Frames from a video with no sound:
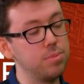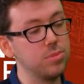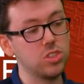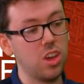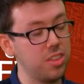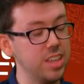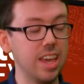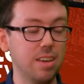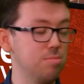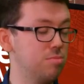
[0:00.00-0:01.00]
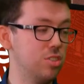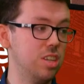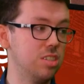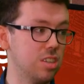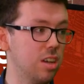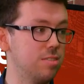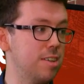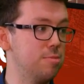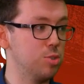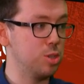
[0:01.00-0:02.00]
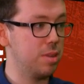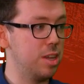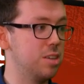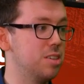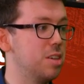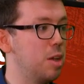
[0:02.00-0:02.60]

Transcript: So I think, yeah, fully deserved. David Moyes played a